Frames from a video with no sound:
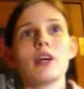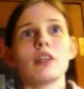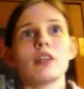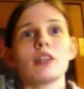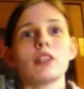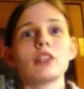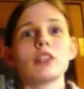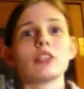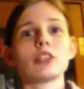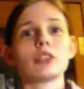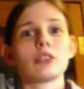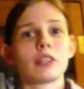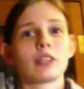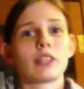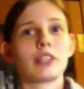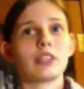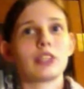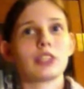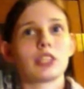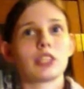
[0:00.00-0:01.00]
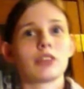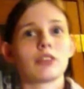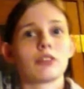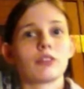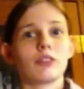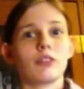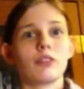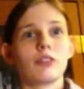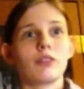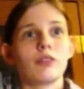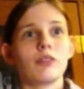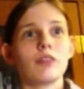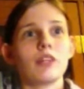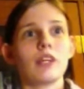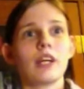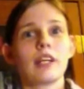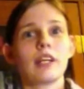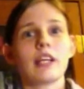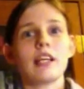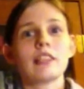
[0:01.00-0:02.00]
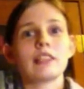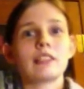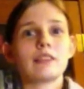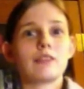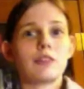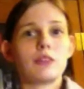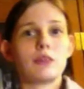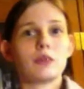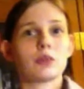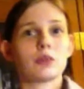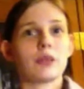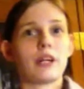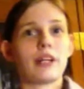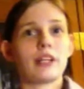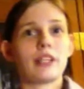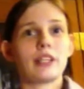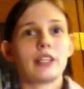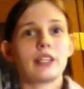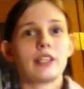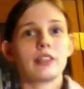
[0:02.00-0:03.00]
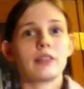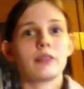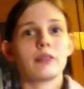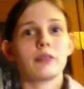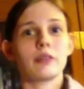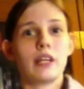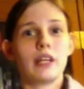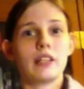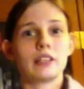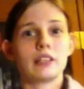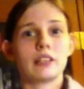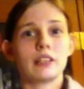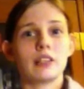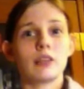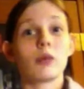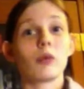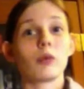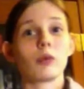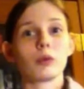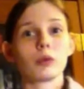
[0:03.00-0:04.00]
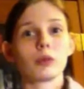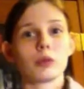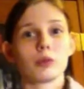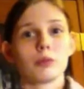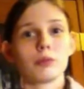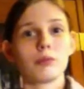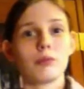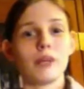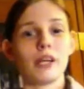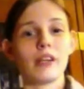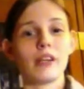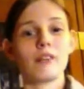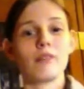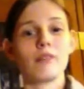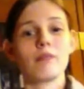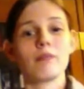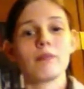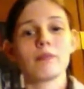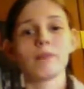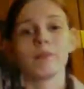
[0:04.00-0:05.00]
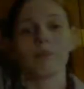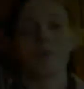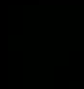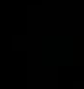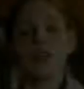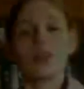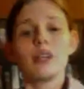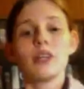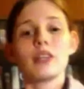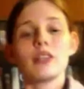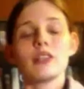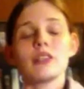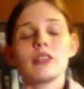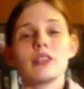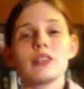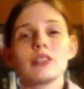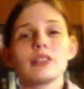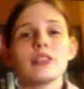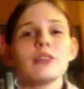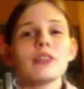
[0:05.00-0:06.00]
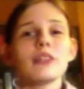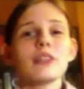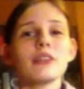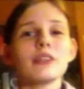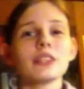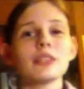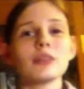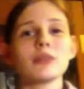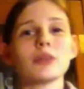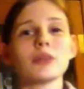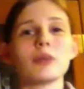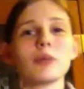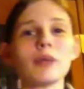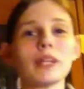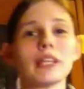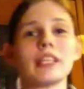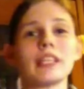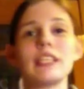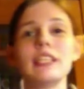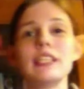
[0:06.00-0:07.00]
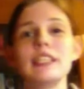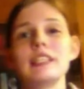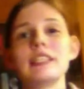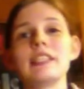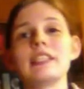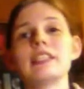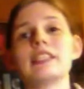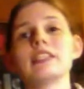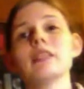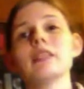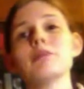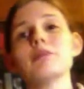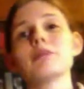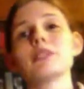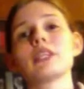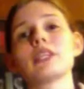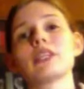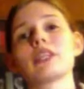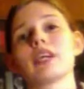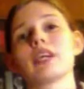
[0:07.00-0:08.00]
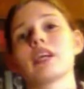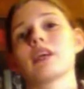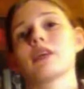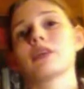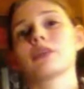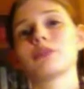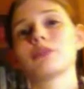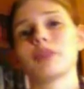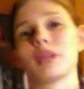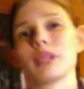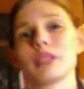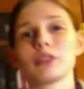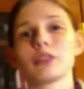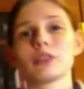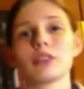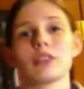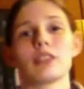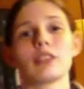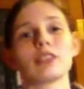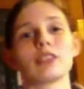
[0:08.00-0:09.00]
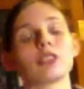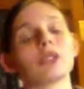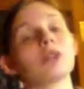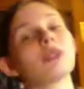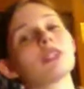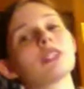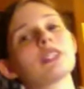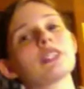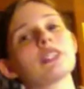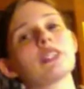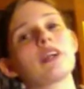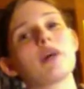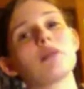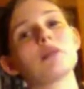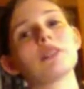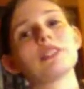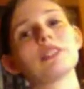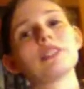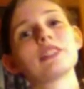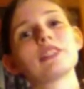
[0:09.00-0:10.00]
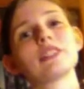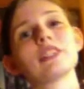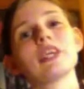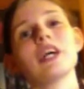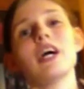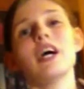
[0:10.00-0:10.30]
the story in general, like as if he were writing it as an older man. So there are some quick and easy tips on how to write a short synopsis.